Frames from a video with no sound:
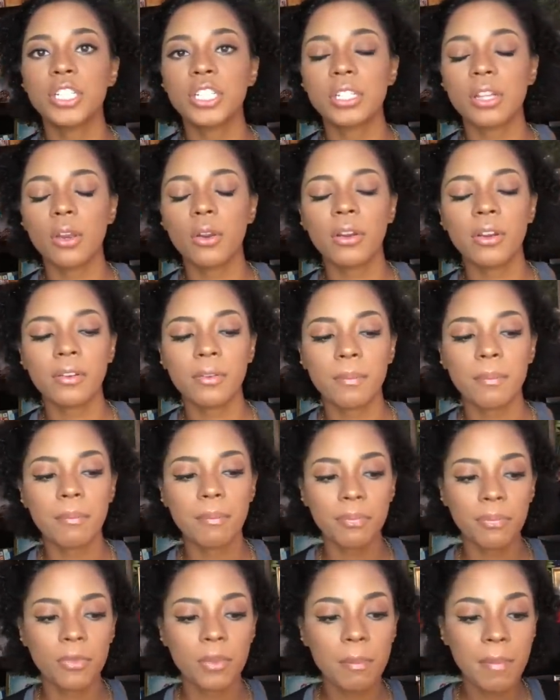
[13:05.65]
just or
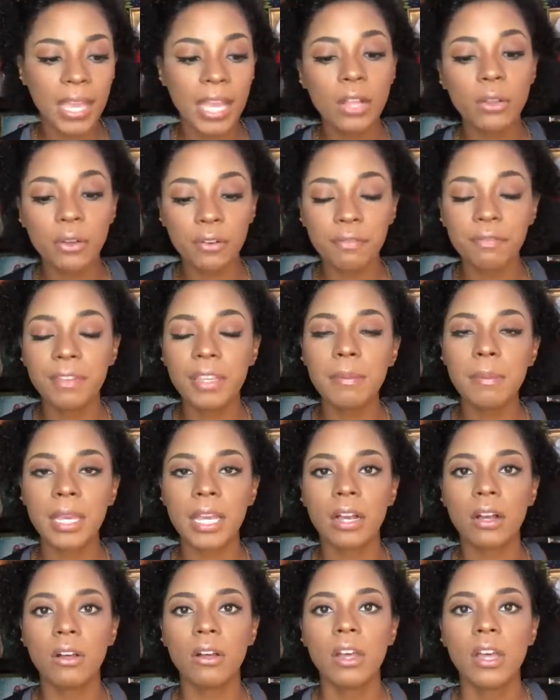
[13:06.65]
male or
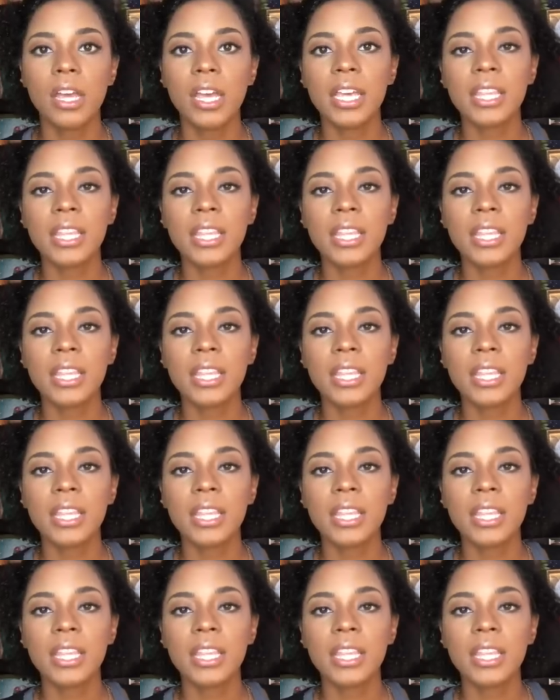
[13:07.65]
female,